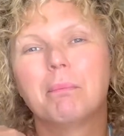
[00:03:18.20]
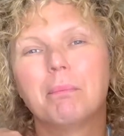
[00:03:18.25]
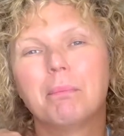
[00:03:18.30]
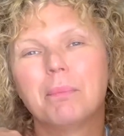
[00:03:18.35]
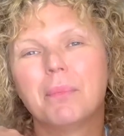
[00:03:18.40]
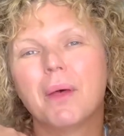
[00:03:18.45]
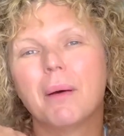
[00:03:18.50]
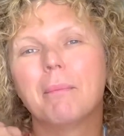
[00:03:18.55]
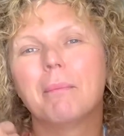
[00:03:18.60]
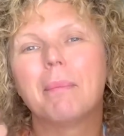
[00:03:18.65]

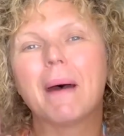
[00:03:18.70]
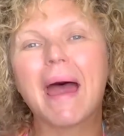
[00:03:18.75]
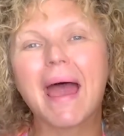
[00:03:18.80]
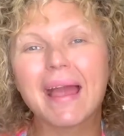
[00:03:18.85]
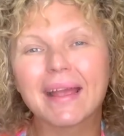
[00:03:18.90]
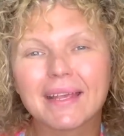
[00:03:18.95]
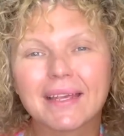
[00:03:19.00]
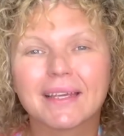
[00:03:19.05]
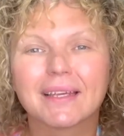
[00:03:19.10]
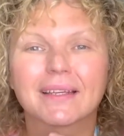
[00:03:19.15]
the
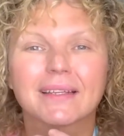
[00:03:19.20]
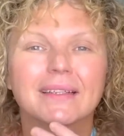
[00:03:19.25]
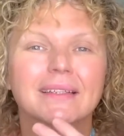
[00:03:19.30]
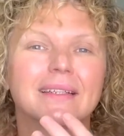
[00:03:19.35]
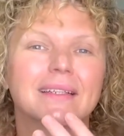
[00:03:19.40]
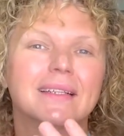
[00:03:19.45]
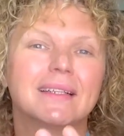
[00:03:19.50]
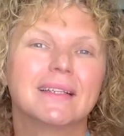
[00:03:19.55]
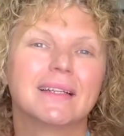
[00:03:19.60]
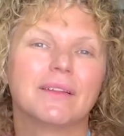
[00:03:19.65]
back,
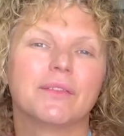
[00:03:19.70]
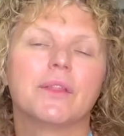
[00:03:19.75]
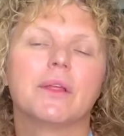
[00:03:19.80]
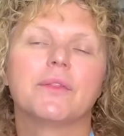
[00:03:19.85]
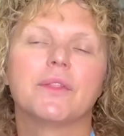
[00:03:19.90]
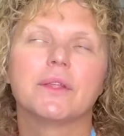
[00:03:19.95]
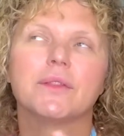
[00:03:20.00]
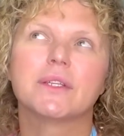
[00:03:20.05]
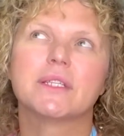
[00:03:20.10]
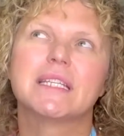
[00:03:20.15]

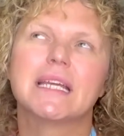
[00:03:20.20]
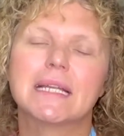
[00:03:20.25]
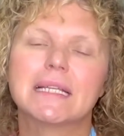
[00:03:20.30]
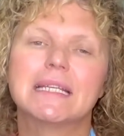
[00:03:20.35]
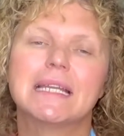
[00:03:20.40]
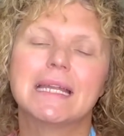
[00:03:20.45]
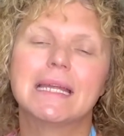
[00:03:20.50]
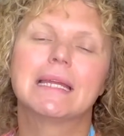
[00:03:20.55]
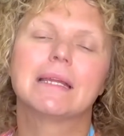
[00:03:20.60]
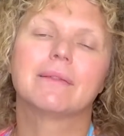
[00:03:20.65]
the
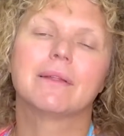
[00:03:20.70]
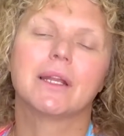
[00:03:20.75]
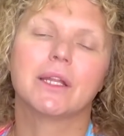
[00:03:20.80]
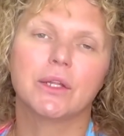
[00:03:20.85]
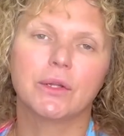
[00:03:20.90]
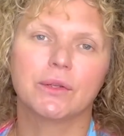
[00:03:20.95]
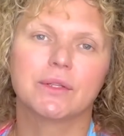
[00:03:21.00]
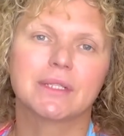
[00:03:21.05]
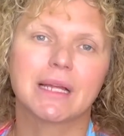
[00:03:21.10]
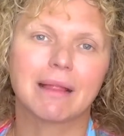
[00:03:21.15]
technique that I
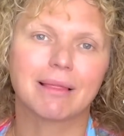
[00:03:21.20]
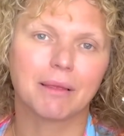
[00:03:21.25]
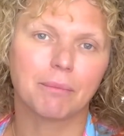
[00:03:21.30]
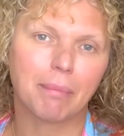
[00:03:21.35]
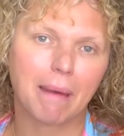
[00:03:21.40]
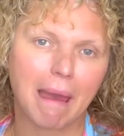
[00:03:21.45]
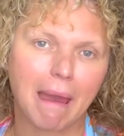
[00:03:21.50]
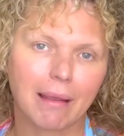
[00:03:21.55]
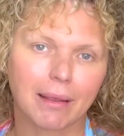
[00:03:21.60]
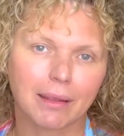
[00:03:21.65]
use at the
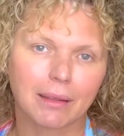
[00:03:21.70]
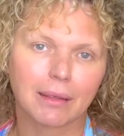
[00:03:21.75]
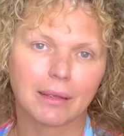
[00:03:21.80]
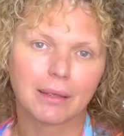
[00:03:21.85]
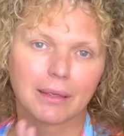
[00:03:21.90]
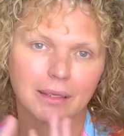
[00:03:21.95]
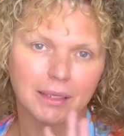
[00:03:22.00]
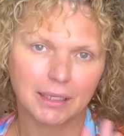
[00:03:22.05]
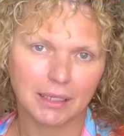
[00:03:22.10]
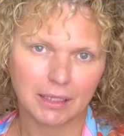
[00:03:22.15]
back
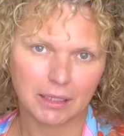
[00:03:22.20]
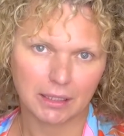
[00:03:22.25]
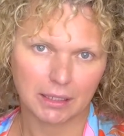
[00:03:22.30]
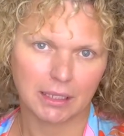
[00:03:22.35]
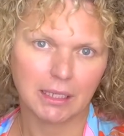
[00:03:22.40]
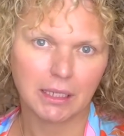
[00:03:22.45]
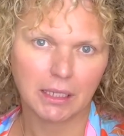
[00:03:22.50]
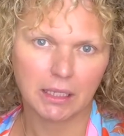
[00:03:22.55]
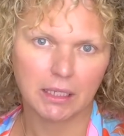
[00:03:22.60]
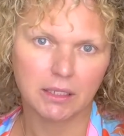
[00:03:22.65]

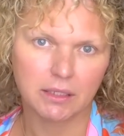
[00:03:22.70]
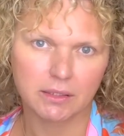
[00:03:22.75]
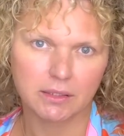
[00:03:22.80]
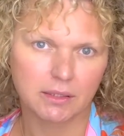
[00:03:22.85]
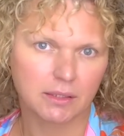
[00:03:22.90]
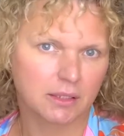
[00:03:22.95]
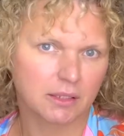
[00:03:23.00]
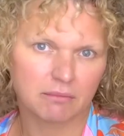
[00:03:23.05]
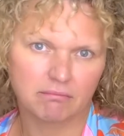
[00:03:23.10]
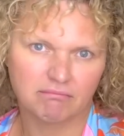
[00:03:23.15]

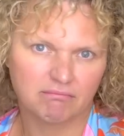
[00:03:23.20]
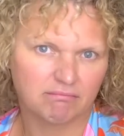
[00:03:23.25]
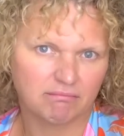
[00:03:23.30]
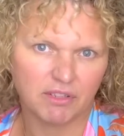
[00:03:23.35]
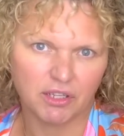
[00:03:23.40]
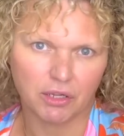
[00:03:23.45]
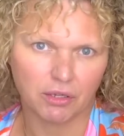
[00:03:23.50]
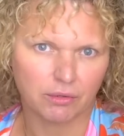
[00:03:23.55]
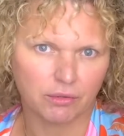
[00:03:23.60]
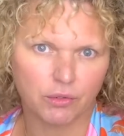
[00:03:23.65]
is, you
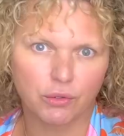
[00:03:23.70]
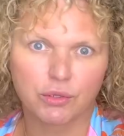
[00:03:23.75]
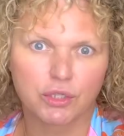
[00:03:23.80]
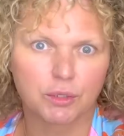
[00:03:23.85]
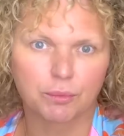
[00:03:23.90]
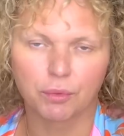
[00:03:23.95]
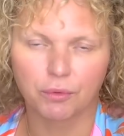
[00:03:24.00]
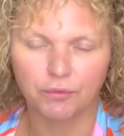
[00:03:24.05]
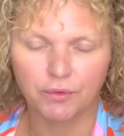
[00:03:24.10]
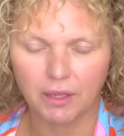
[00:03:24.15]
know,
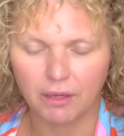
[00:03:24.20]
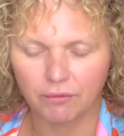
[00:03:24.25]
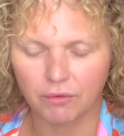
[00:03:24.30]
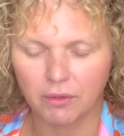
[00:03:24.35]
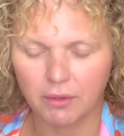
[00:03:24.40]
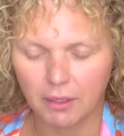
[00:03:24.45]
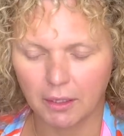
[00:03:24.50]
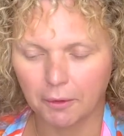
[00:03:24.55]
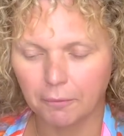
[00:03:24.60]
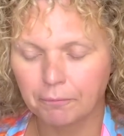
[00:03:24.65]
usable for
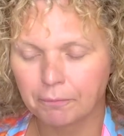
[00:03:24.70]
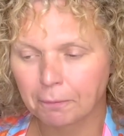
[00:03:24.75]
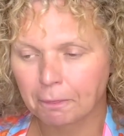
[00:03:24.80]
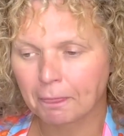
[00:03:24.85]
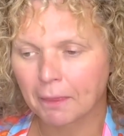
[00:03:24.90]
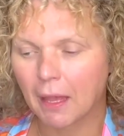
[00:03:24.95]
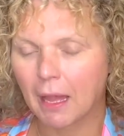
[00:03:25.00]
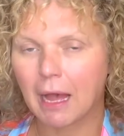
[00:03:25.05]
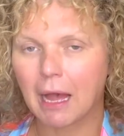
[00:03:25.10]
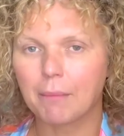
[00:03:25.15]
everything.
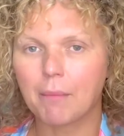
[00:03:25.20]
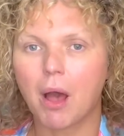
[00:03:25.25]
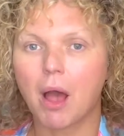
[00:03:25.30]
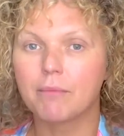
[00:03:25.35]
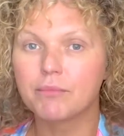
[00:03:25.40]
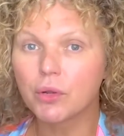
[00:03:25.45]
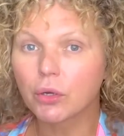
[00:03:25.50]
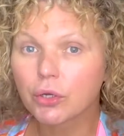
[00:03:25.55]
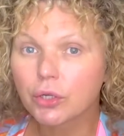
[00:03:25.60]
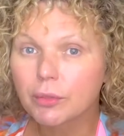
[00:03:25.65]
I'm
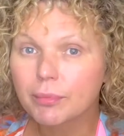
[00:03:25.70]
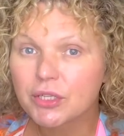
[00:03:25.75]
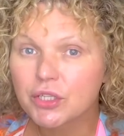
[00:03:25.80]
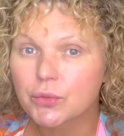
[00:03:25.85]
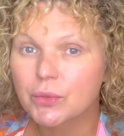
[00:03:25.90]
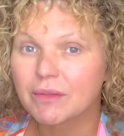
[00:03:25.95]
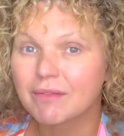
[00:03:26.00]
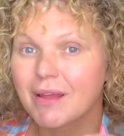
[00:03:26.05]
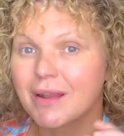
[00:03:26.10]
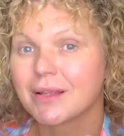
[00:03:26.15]
not going to be
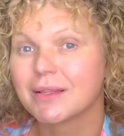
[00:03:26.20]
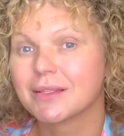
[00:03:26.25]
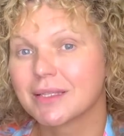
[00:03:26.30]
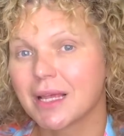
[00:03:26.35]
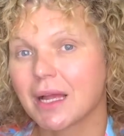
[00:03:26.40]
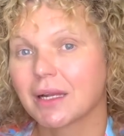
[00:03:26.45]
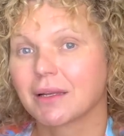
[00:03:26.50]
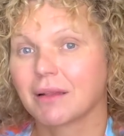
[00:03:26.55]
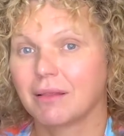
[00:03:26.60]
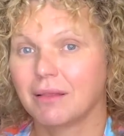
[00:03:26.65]
doing that
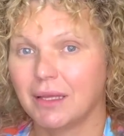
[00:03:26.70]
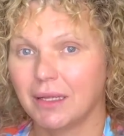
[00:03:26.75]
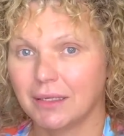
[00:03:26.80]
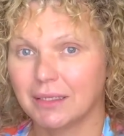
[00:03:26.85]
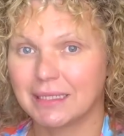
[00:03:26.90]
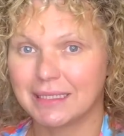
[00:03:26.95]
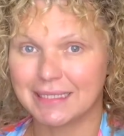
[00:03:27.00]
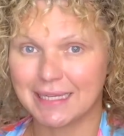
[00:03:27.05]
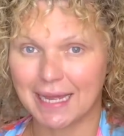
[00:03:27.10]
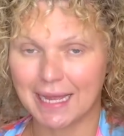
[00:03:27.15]
exact thing
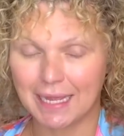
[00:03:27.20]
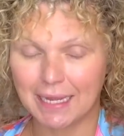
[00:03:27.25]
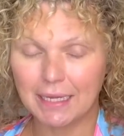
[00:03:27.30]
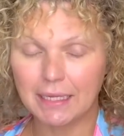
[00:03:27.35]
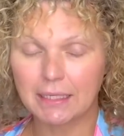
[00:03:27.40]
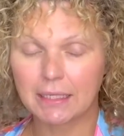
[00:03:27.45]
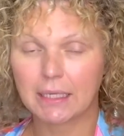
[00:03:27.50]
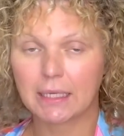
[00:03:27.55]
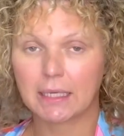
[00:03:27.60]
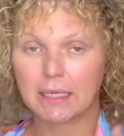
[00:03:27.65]
today.
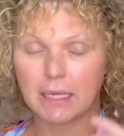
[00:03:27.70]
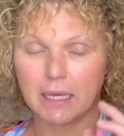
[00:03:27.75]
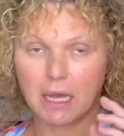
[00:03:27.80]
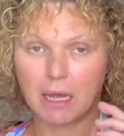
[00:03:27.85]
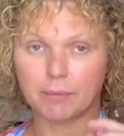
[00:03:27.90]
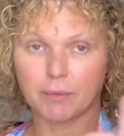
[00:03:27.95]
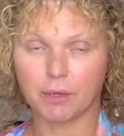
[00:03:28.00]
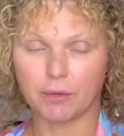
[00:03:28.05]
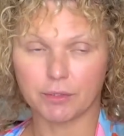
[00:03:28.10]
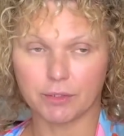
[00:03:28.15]

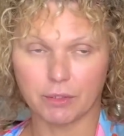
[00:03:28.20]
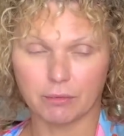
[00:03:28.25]
I'm going to